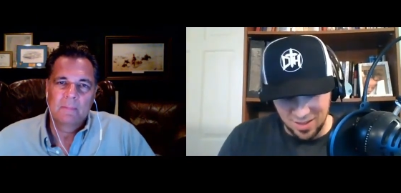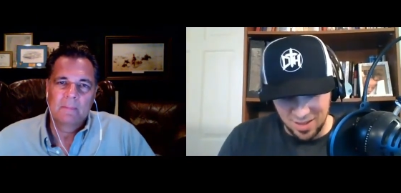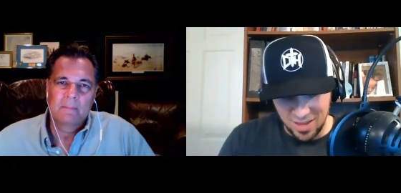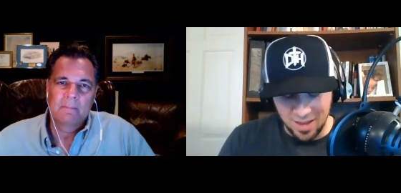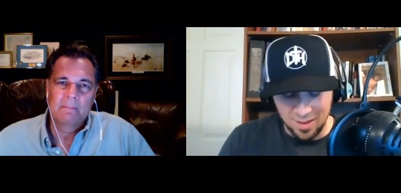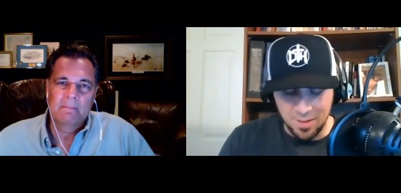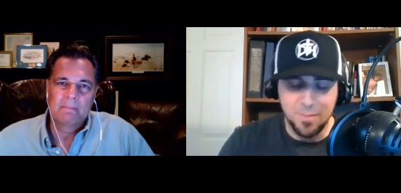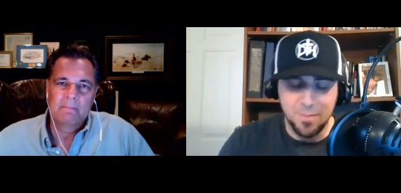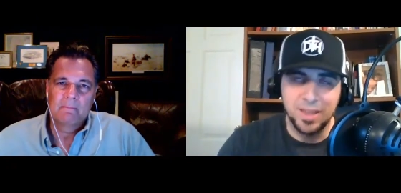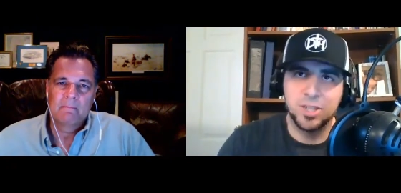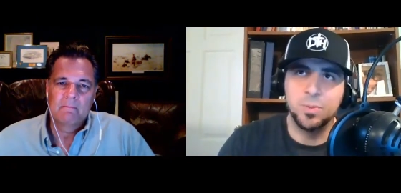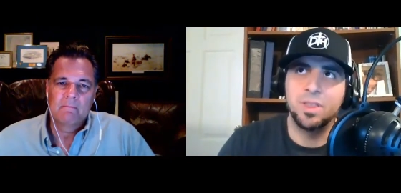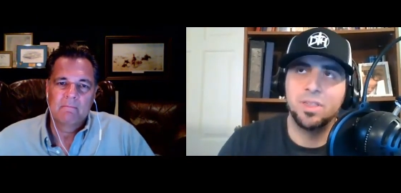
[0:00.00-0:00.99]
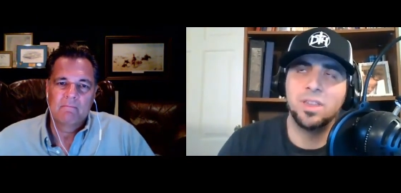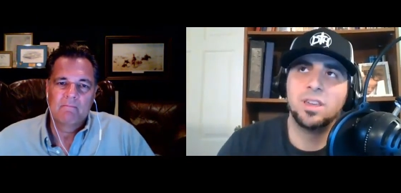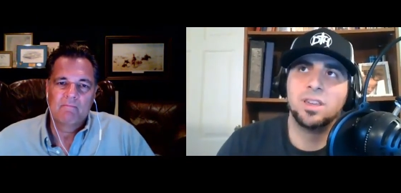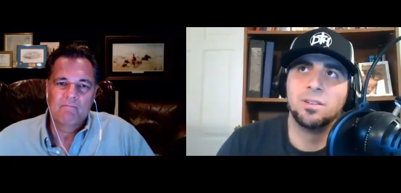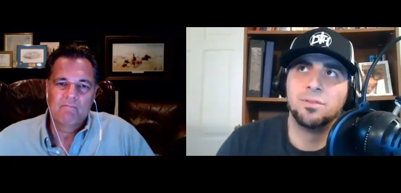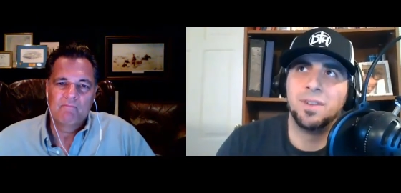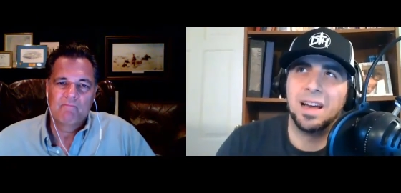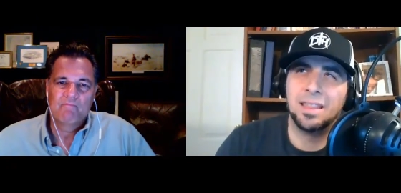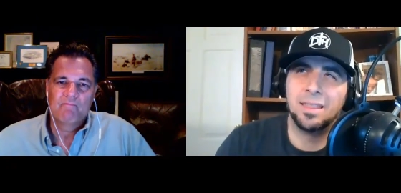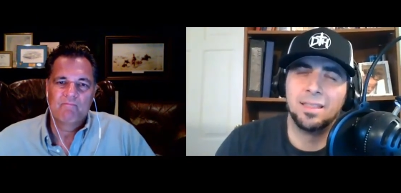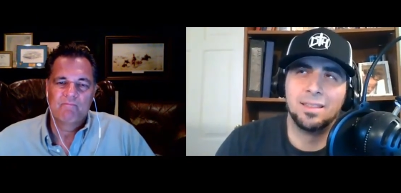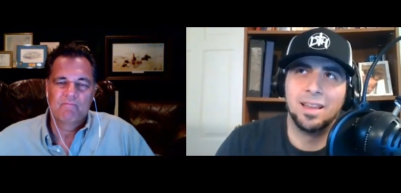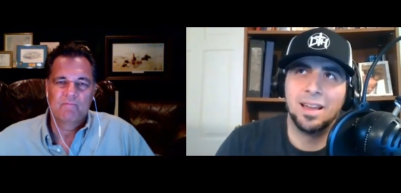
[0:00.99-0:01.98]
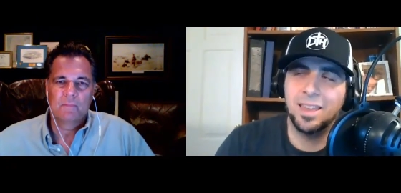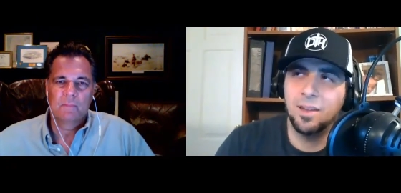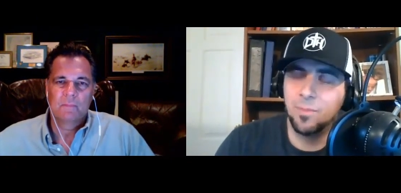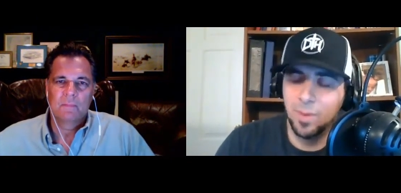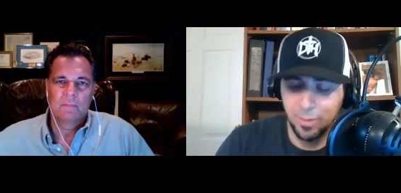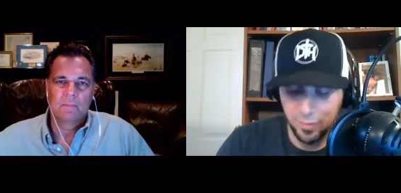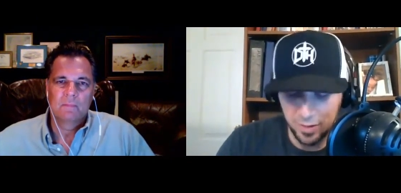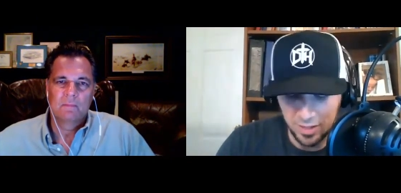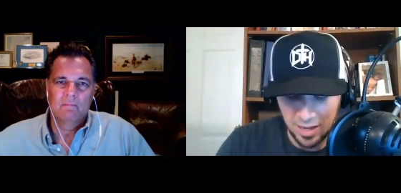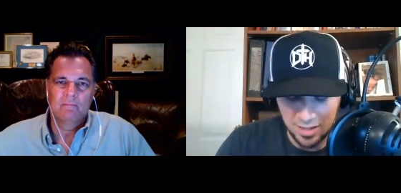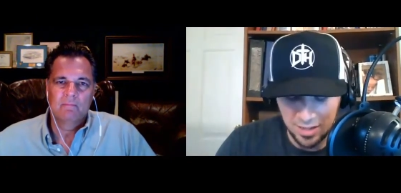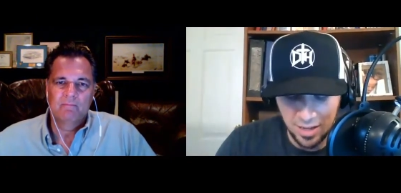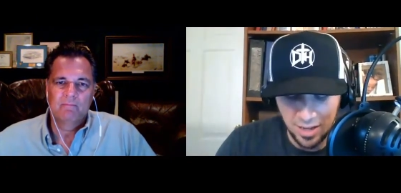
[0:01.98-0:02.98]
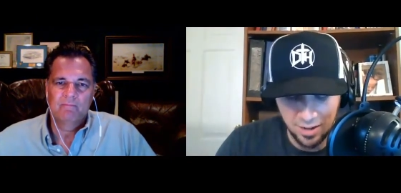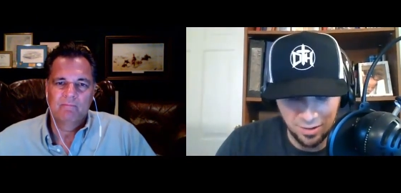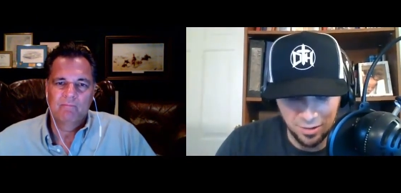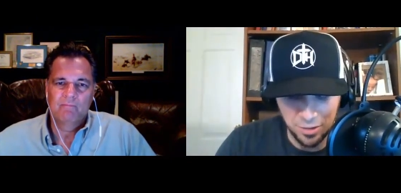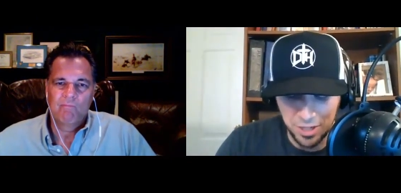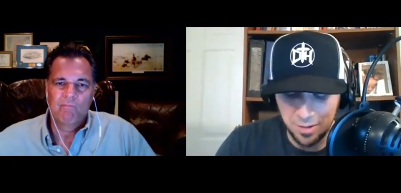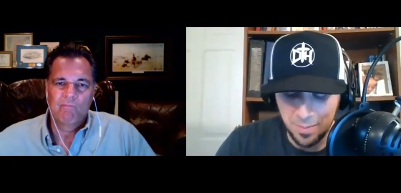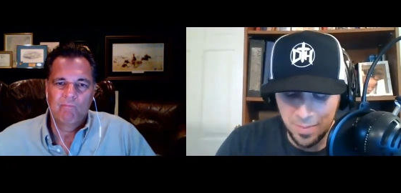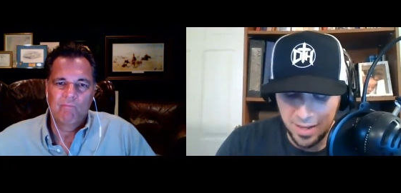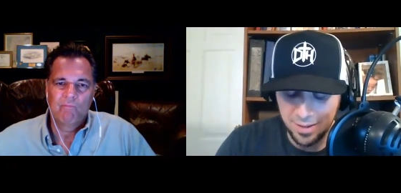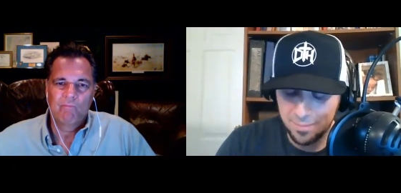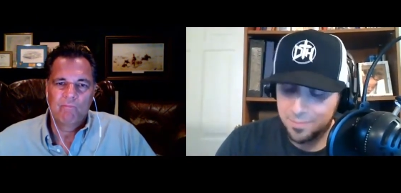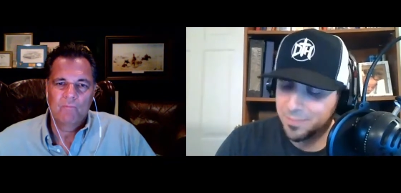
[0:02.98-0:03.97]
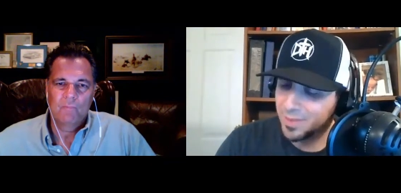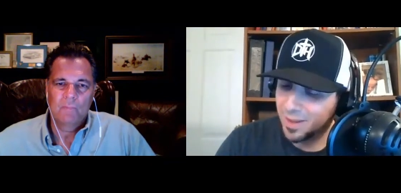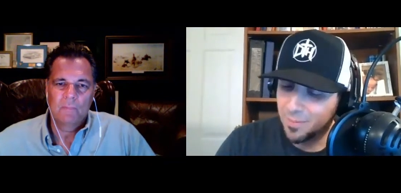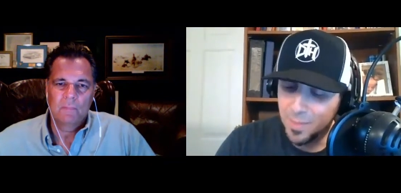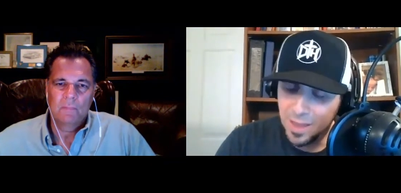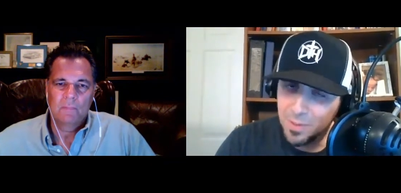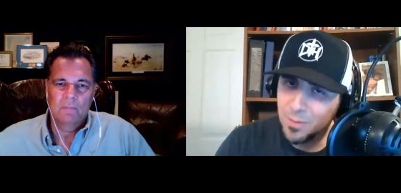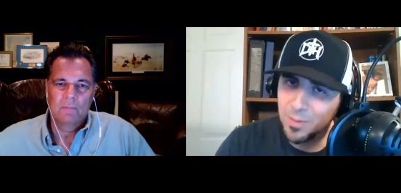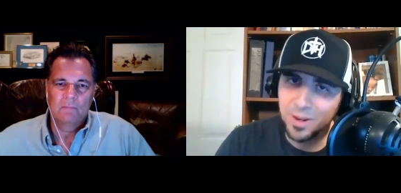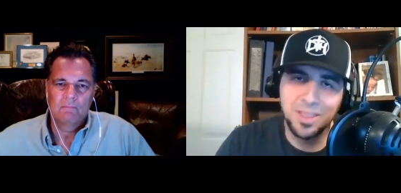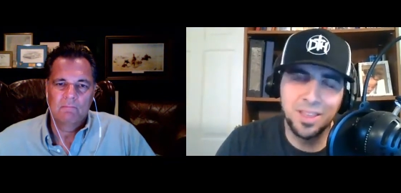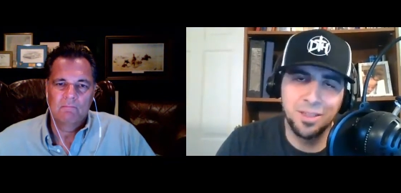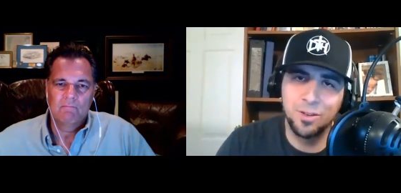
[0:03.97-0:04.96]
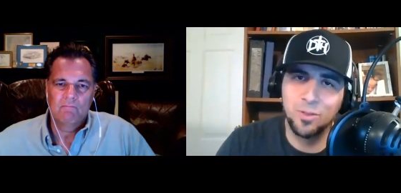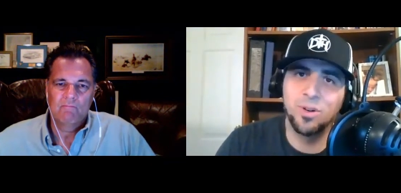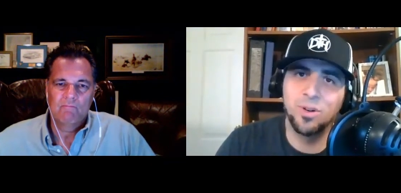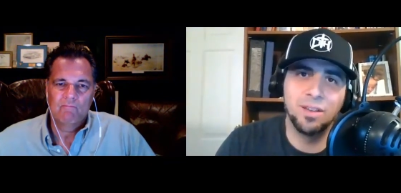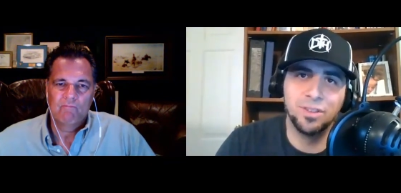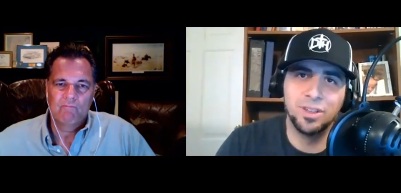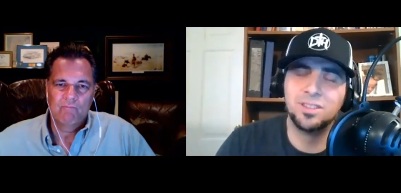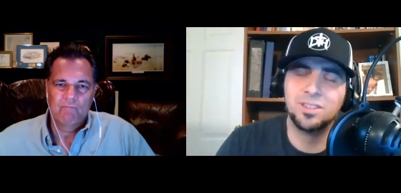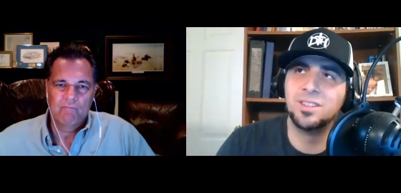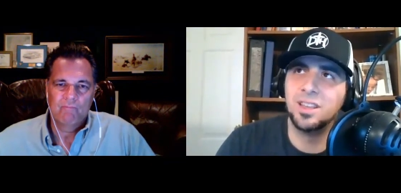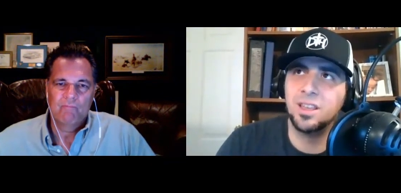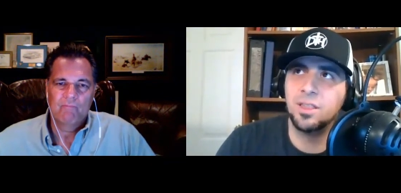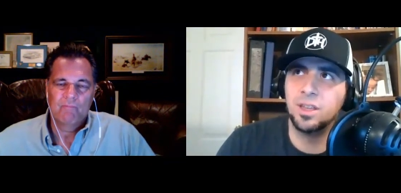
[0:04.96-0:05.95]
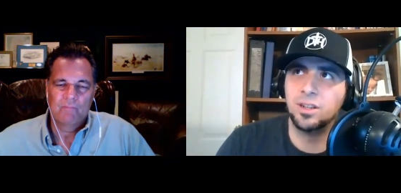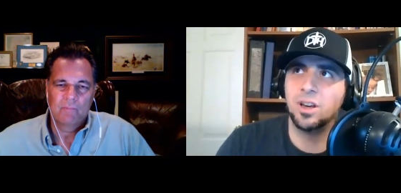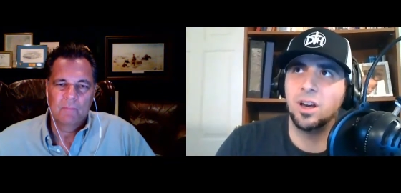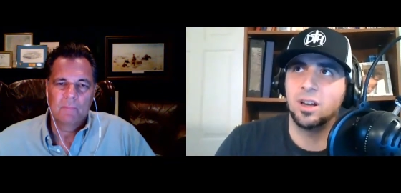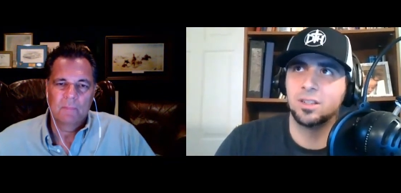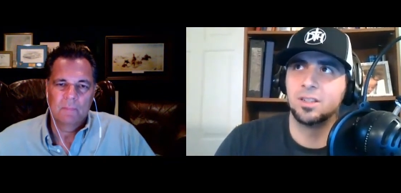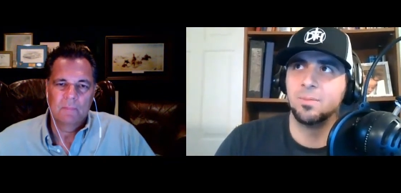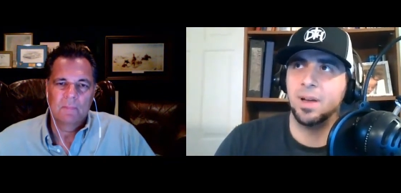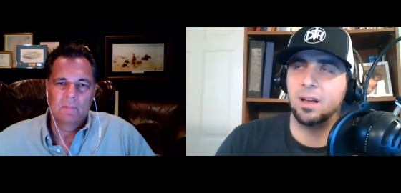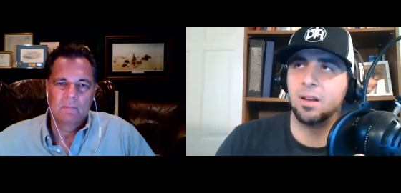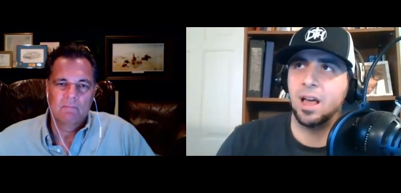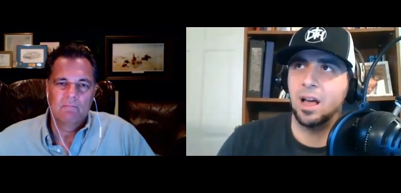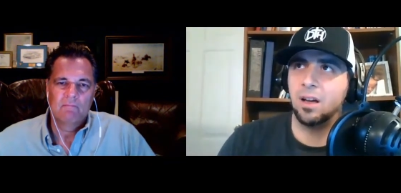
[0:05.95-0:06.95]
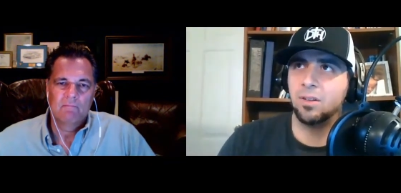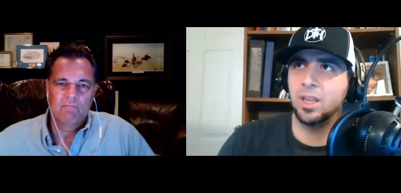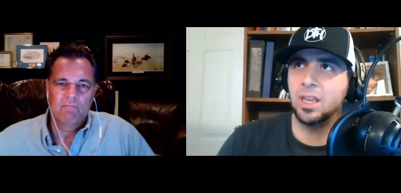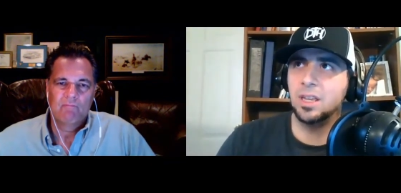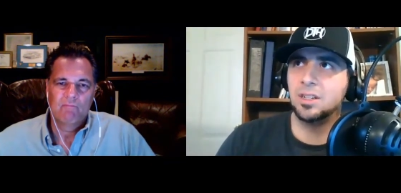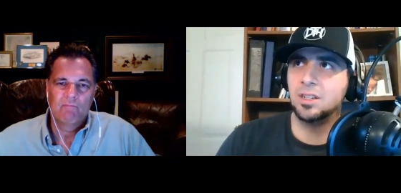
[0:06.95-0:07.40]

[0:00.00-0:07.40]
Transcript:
Speaker 1: Yeah, it makes me think of I, I can't remember if it's Isaiah or Jeremiah, maybe one of the other prophets that that talks about how he